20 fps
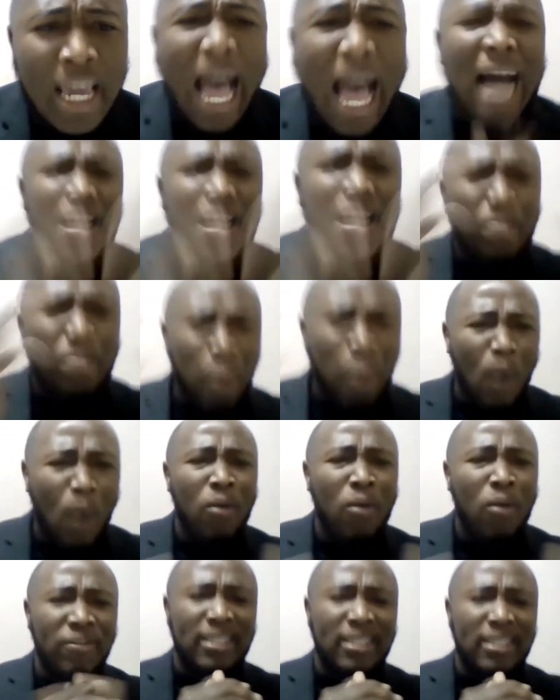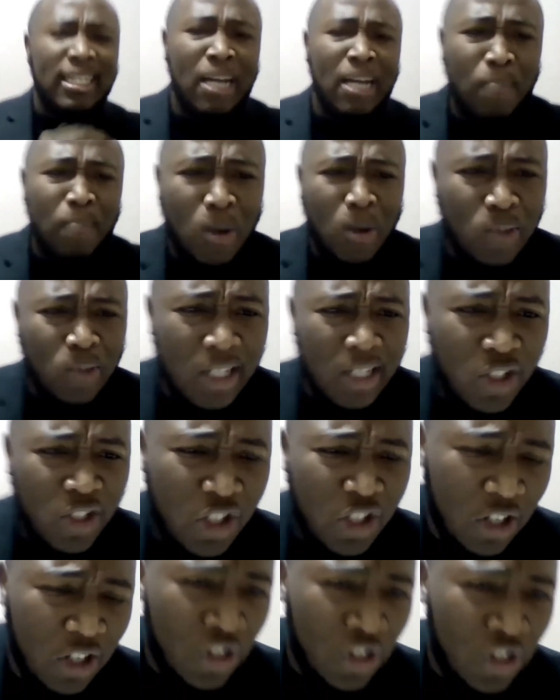And the powerful thing about this
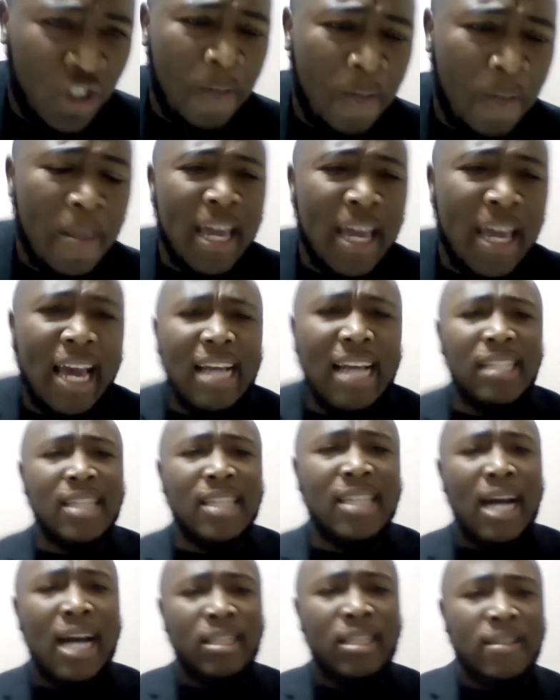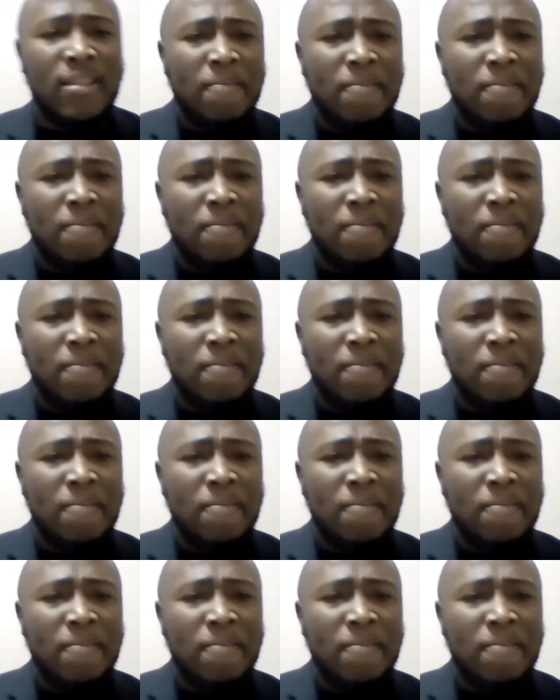church is that